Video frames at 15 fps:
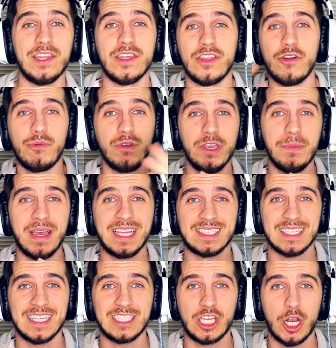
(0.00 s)
And then the
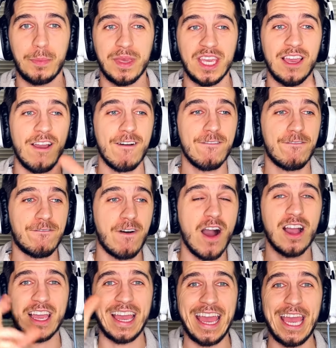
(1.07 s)
remix is gonna be
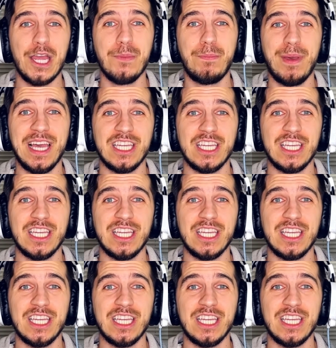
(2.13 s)
fuck and